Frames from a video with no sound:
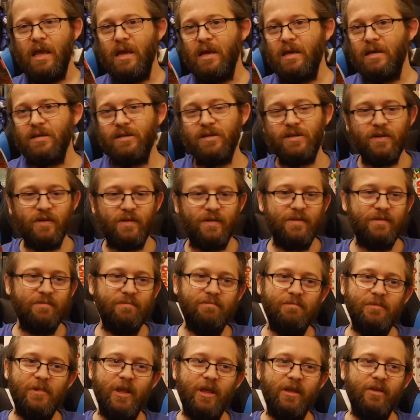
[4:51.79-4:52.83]
it's
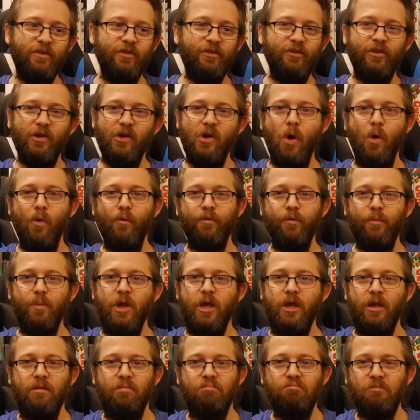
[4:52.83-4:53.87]
a no for
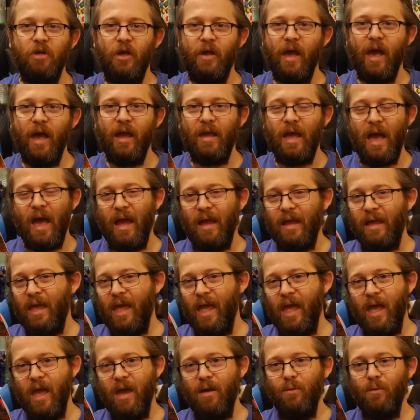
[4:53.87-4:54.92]
me. Like, I
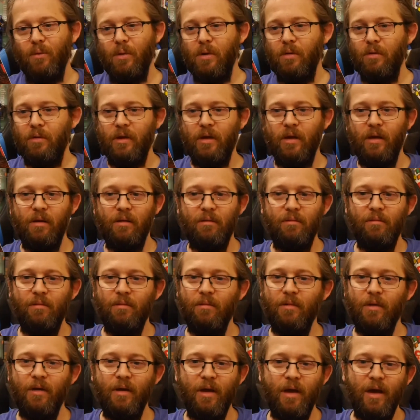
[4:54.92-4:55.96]
can't really,
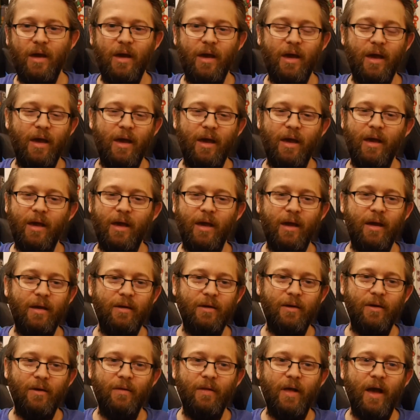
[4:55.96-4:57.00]

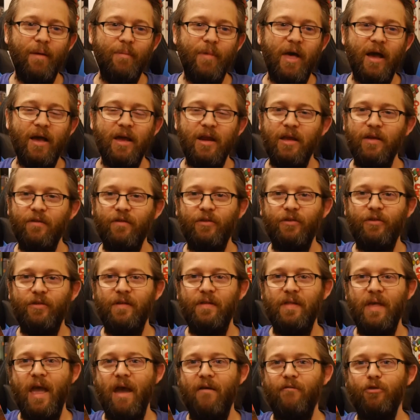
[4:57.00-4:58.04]
you know, I'm not gonna give this to
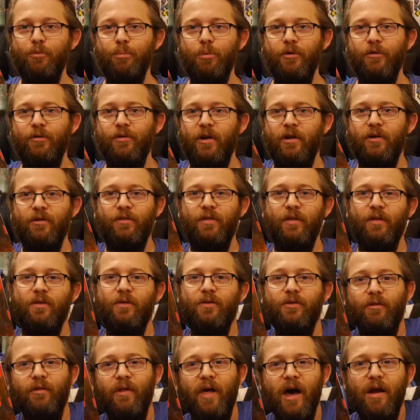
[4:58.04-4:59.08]
the average person. I just think
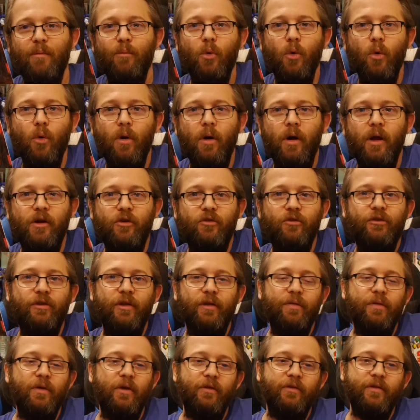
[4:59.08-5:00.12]
there's a lot more
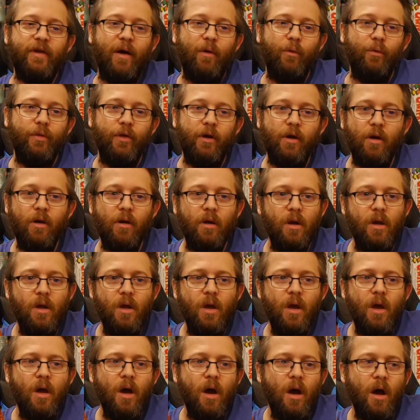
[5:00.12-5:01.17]
interesting things out there.
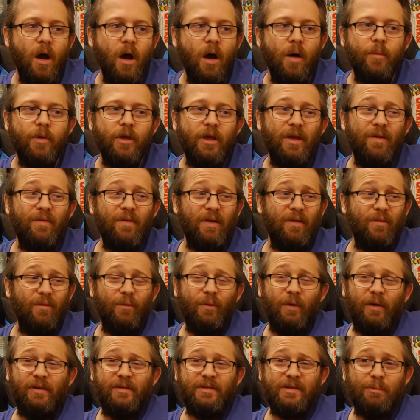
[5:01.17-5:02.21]

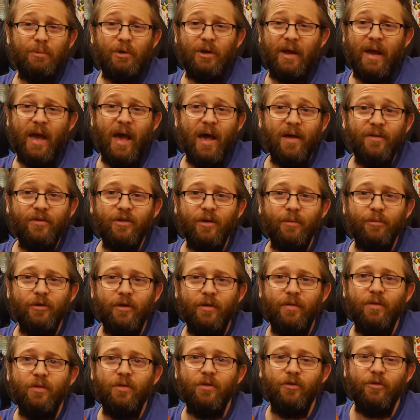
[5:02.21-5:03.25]
Even like some of the concepts,
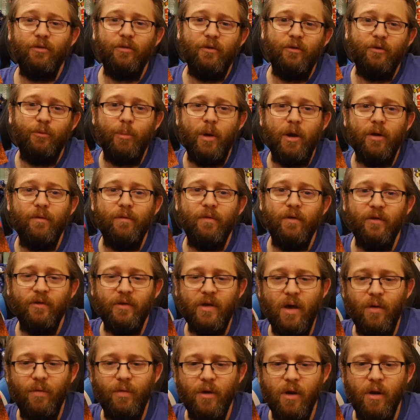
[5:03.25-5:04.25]
I think there's better things out